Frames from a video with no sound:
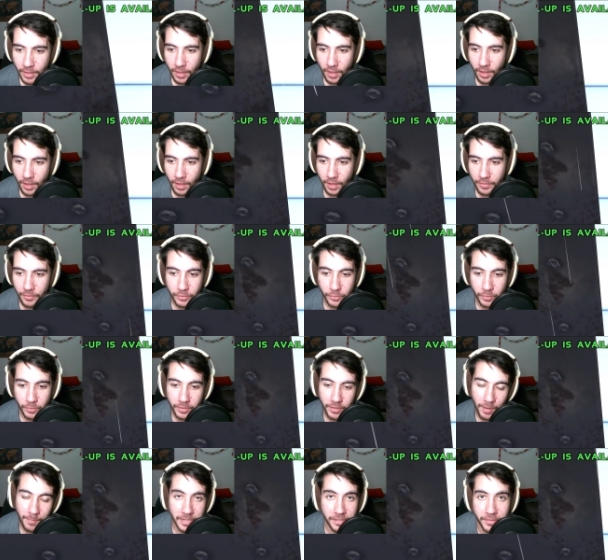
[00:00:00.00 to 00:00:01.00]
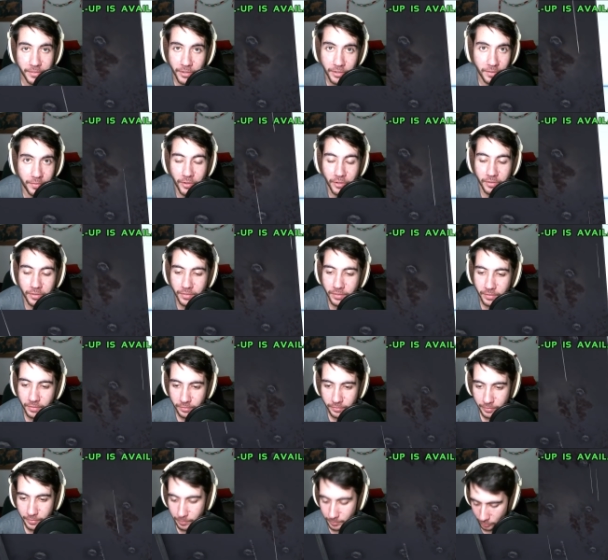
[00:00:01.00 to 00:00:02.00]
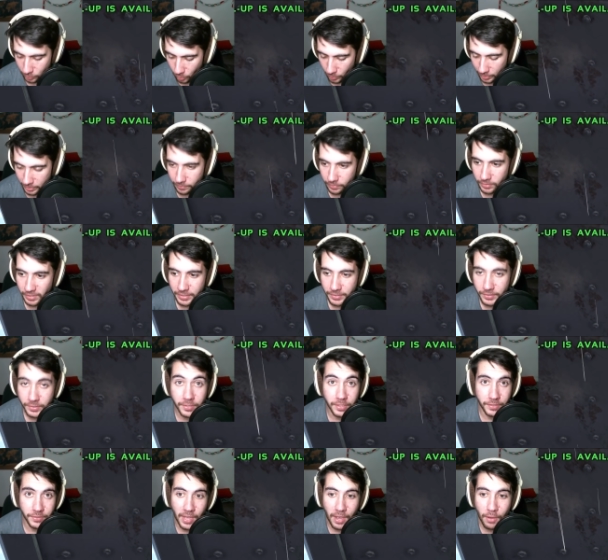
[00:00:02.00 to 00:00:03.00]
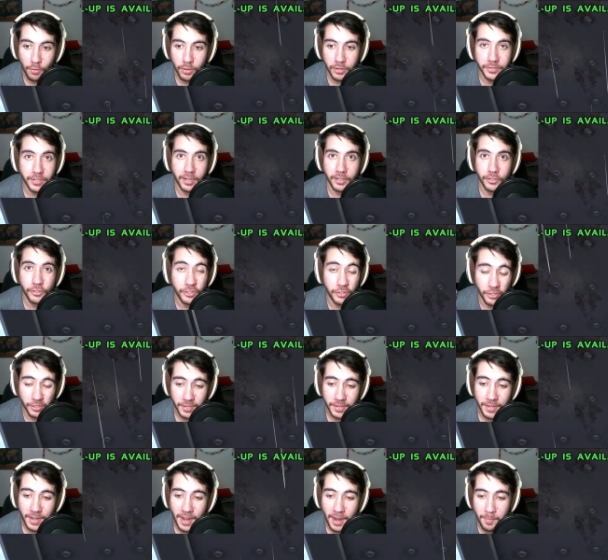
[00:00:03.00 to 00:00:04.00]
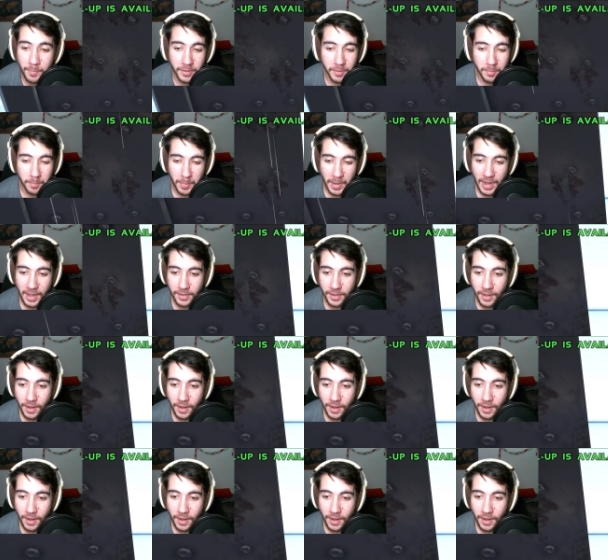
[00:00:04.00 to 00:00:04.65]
Uh, they're doing, I mean, they're, they're literally been going for like six hours. I actually took a nap and I'm back